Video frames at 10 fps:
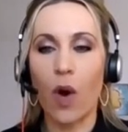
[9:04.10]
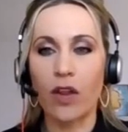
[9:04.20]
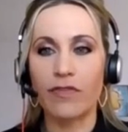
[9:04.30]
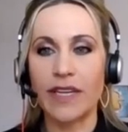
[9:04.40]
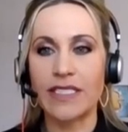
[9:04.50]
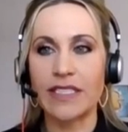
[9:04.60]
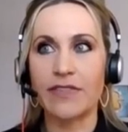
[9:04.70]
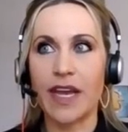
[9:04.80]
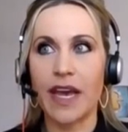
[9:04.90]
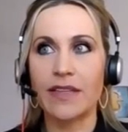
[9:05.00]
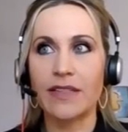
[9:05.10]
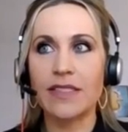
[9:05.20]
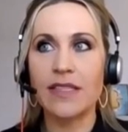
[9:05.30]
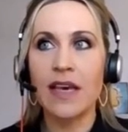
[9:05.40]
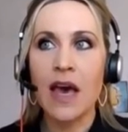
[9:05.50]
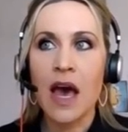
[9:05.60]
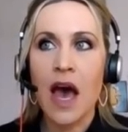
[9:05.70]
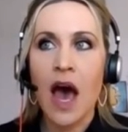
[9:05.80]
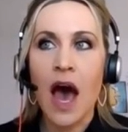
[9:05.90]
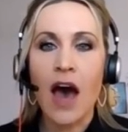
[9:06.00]
qualified dividends
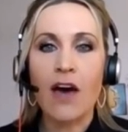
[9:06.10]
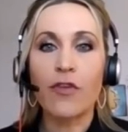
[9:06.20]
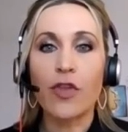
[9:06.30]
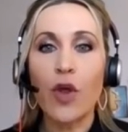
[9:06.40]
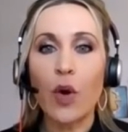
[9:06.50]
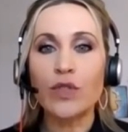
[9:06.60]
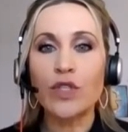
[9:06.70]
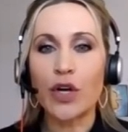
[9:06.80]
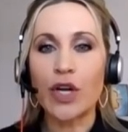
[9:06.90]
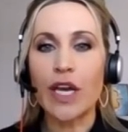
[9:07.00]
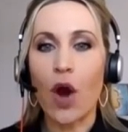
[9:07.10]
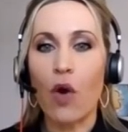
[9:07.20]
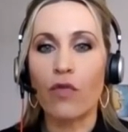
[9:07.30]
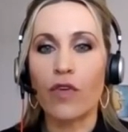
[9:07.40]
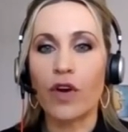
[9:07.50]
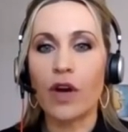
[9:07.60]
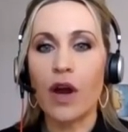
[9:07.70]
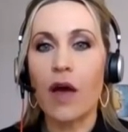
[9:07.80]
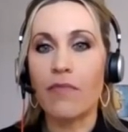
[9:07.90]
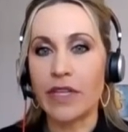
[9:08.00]
for those earning
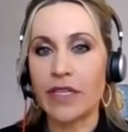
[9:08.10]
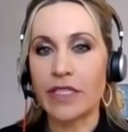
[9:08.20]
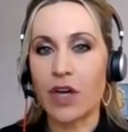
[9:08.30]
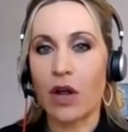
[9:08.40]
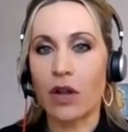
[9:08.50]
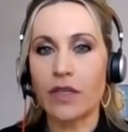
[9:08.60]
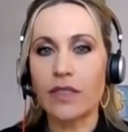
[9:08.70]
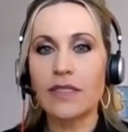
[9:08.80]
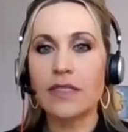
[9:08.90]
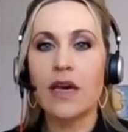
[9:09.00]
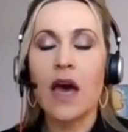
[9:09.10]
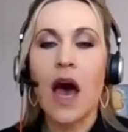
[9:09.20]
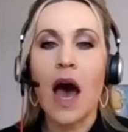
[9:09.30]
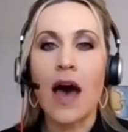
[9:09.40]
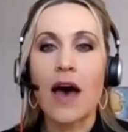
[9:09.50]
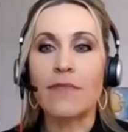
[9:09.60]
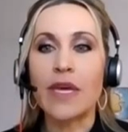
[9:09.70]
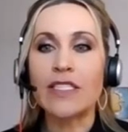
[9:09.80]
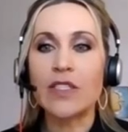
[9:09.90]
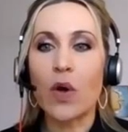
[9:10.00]
over $1 million.
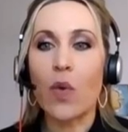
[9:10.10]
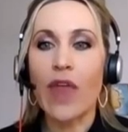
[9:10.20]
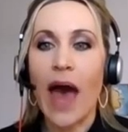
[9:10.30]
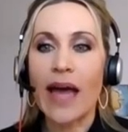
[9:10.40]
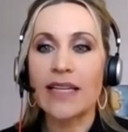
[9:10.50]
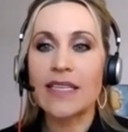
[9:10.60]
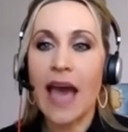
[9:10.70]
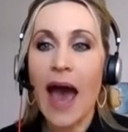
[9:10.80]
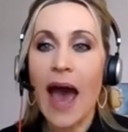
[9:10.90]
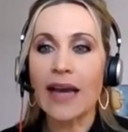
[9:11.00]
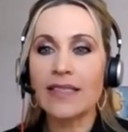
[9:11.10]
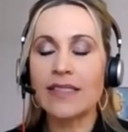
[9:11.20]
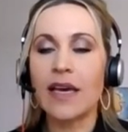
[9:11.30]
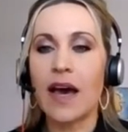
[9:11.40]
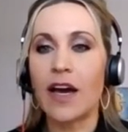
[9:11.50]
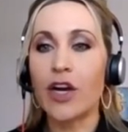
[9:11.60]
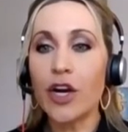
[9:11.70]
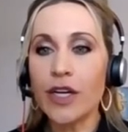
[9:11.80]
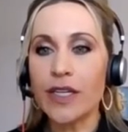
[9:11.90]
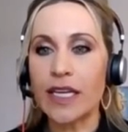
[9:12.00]
So that tax,
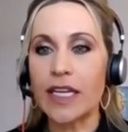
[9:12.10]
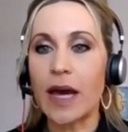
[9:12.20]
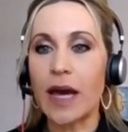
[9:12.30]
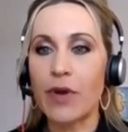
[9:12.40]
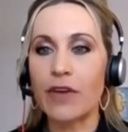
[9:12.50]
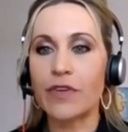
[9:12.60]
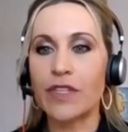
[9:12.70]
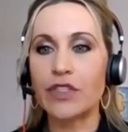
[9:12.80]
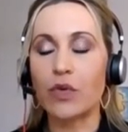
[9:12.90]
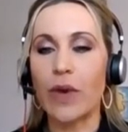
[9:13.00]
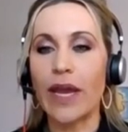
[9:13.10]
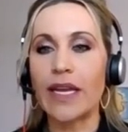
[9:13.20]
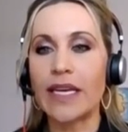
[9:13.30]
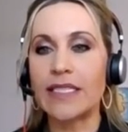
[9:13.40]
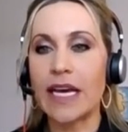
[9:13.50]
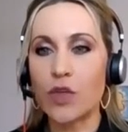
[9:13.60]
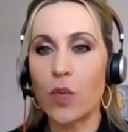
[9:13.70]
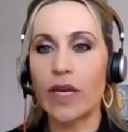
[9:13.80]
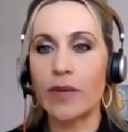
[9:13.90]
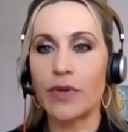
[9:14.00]
currently that preferential rate is at
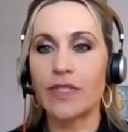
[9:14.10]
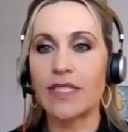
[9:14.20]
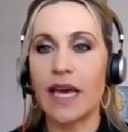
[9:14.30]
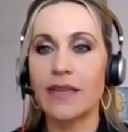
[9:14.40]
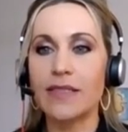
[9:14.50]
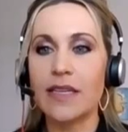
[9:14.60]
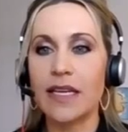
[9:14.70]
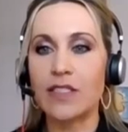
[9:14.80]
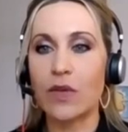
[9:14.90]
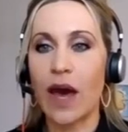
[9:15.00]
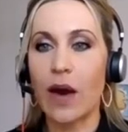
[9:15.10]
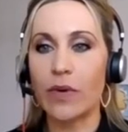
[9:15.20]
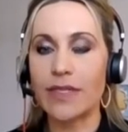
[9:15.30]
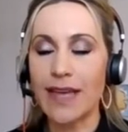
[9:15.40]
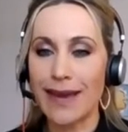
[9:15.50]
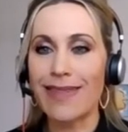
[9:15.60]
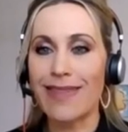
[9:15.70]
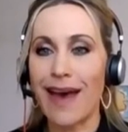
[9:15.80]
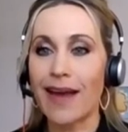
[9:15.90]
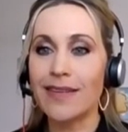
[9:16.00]
20%. And so that would take
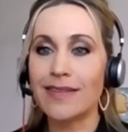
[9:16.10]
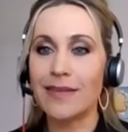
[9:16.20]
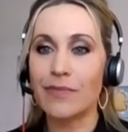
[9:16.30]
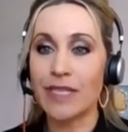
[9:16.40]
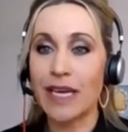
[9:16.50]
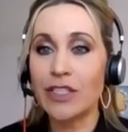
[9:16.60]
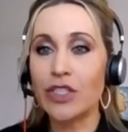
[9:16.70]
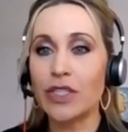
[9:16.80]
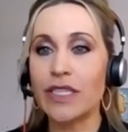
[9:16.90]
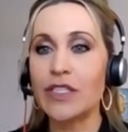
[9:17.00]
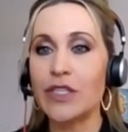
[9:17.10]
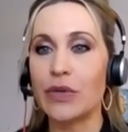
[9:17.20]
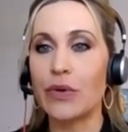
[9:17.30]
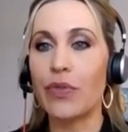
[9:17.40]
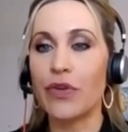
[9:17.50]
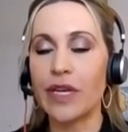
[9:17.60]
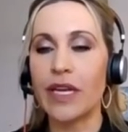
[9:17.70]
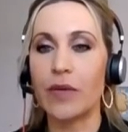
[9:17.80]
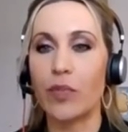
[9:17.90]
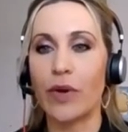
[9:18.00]
that potentially to
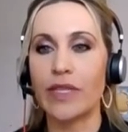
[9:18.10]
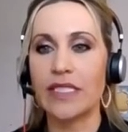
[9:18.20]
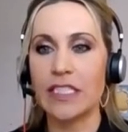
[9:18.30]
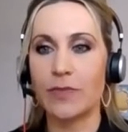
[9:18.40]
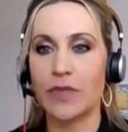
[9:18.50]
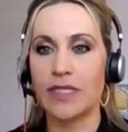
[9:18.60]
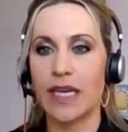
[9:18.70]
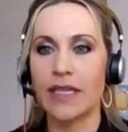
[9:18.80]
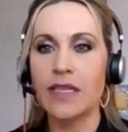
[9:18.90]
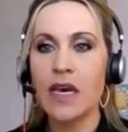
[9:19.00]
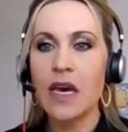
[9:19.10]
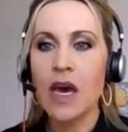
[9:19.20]
39.6%,